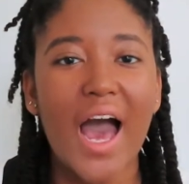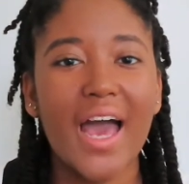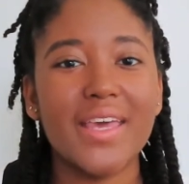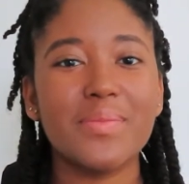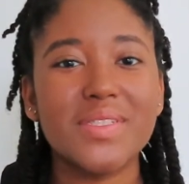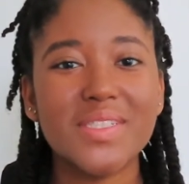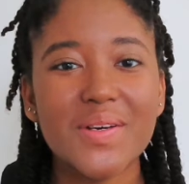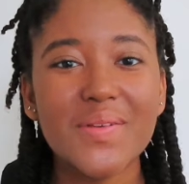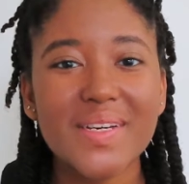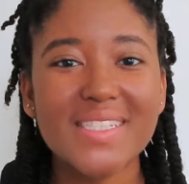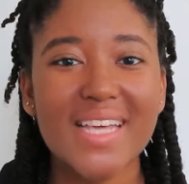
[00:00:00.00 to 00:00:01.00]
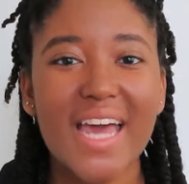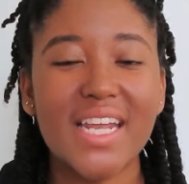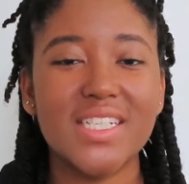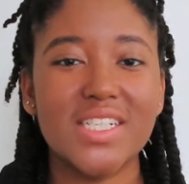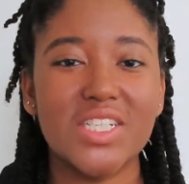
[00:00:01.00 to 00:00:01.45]
I am so
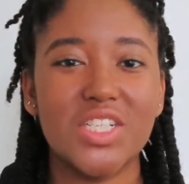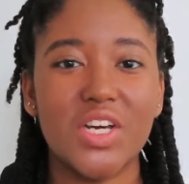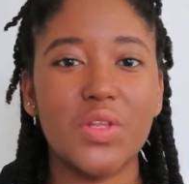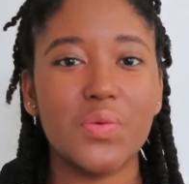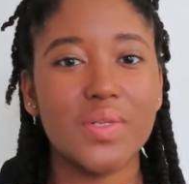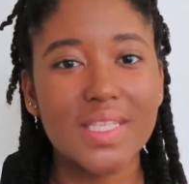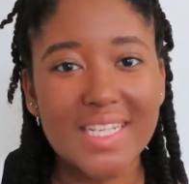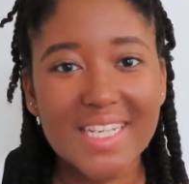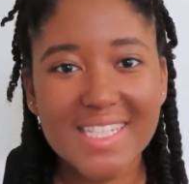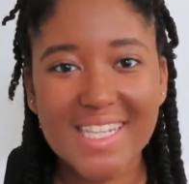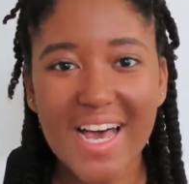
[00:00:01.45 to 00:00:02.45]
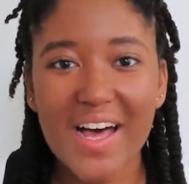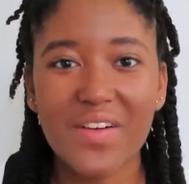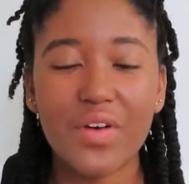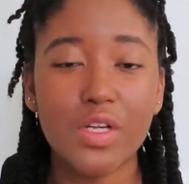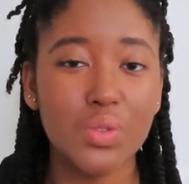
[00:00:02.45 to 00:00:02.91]
excited to share the release
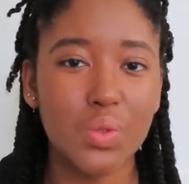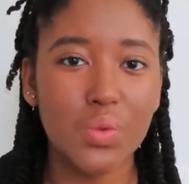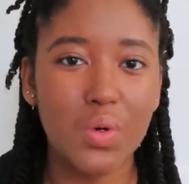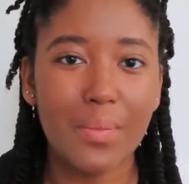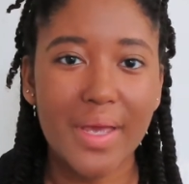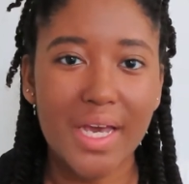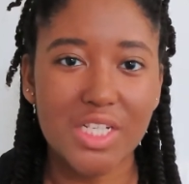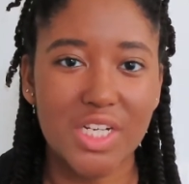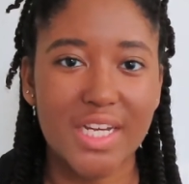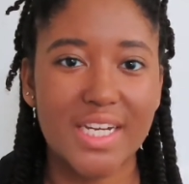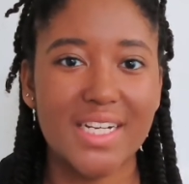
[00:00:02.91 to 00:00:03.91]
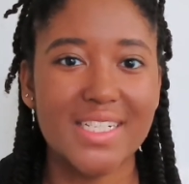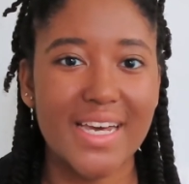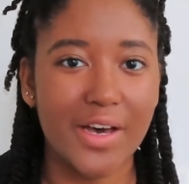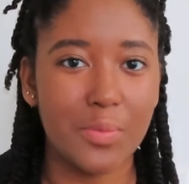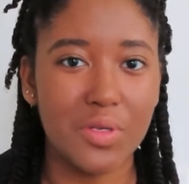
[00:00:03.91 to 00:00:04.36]
of a dual enrollment agenda to
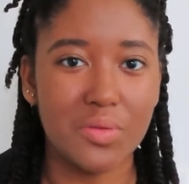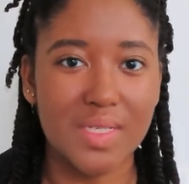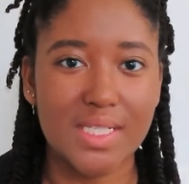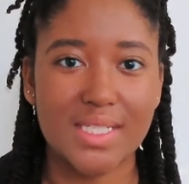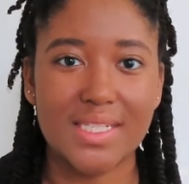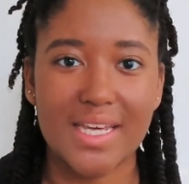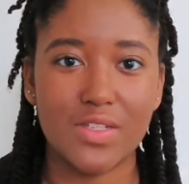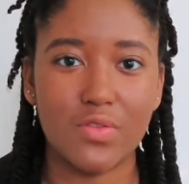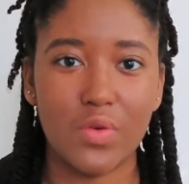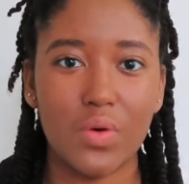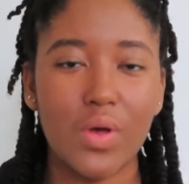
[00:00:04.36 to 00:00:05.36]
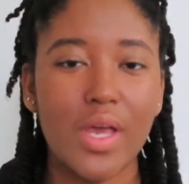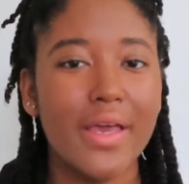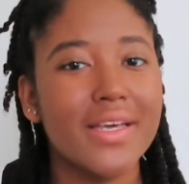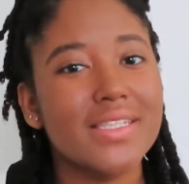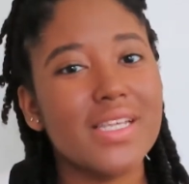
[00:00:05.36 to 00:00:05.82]
help you be successful.
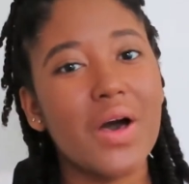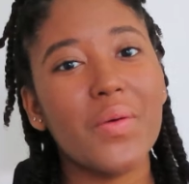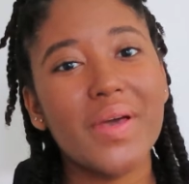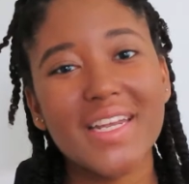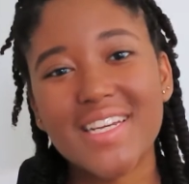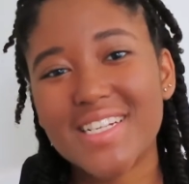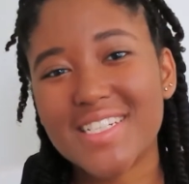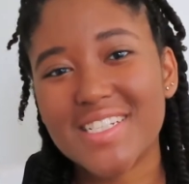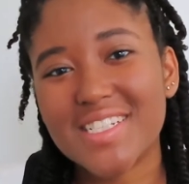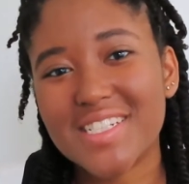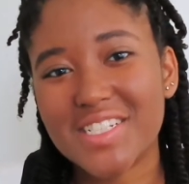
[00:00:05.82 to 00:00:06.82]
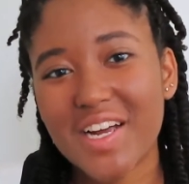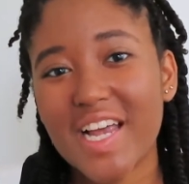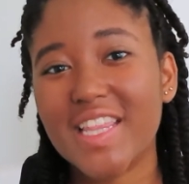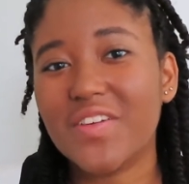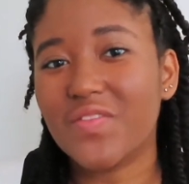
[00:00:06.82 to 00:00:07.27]
So in addition to
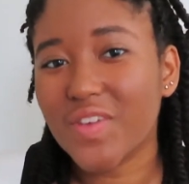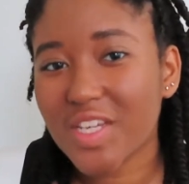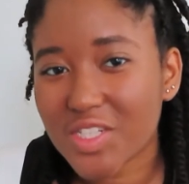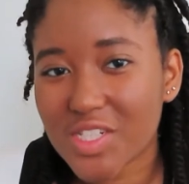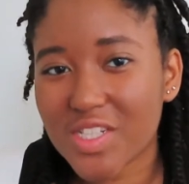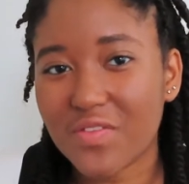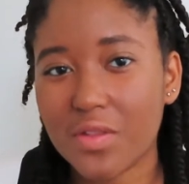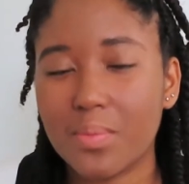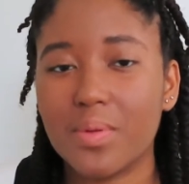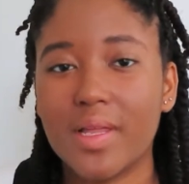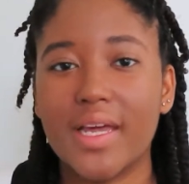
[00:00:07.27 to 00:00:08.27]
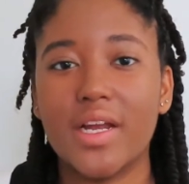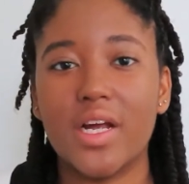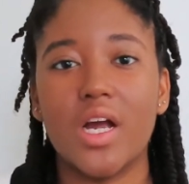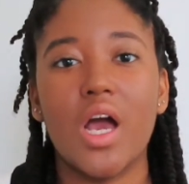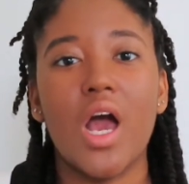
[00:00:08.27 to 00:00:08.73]
sharing the features of the
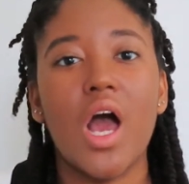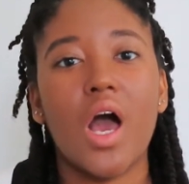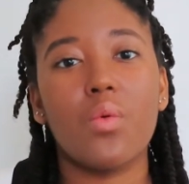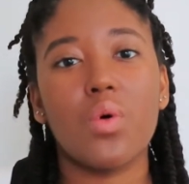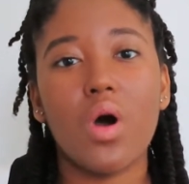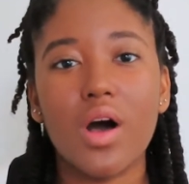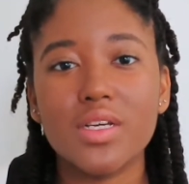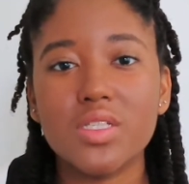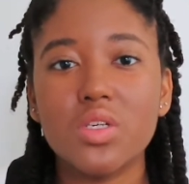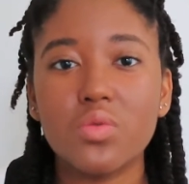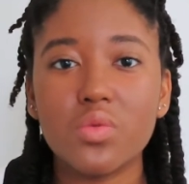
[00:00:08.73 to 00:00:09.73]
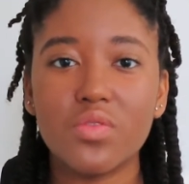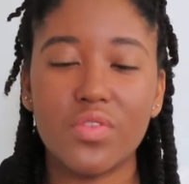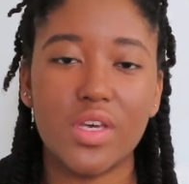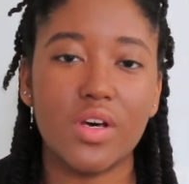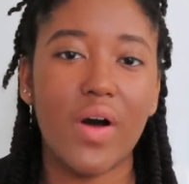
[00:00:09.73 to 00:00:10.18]
planner, I will also
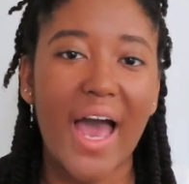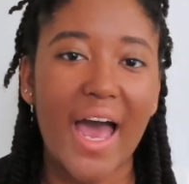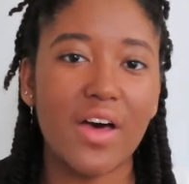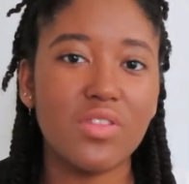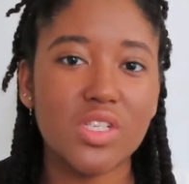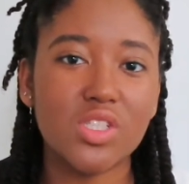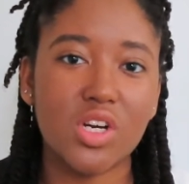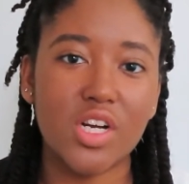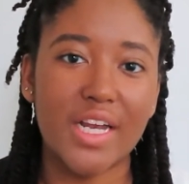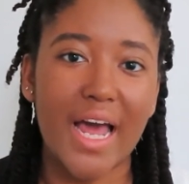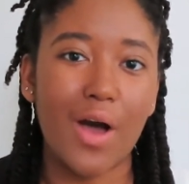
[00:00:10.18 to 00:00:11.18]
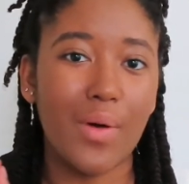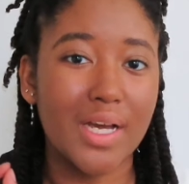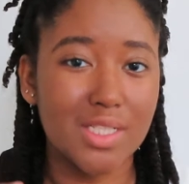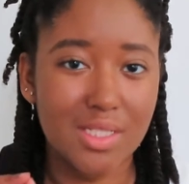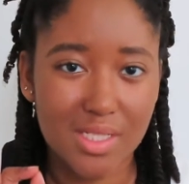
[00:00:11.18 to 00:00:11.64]
reveal how this started out
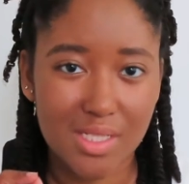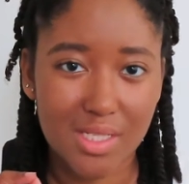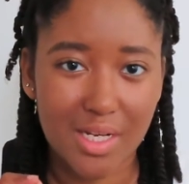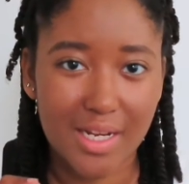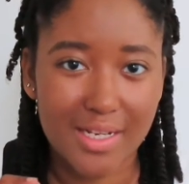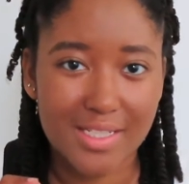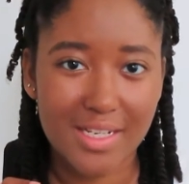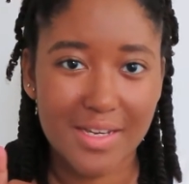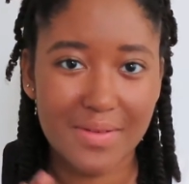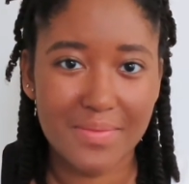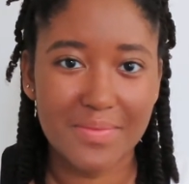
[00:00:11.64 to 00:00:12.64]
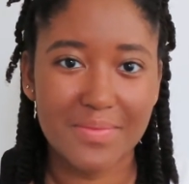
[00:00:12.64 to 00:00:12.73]
as just an idea.